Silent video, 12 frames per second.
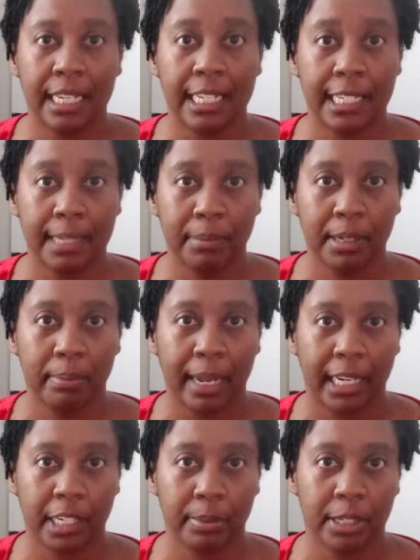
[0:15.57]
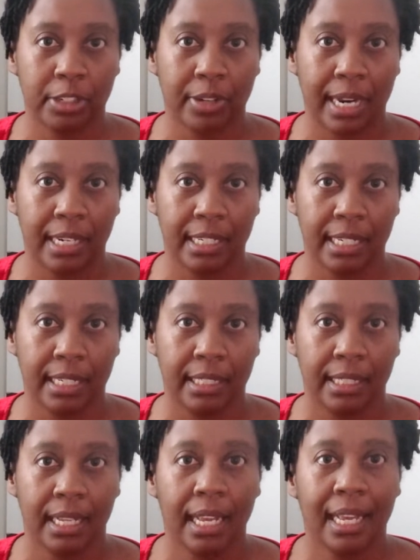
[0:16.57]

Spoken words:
and symptom management strategies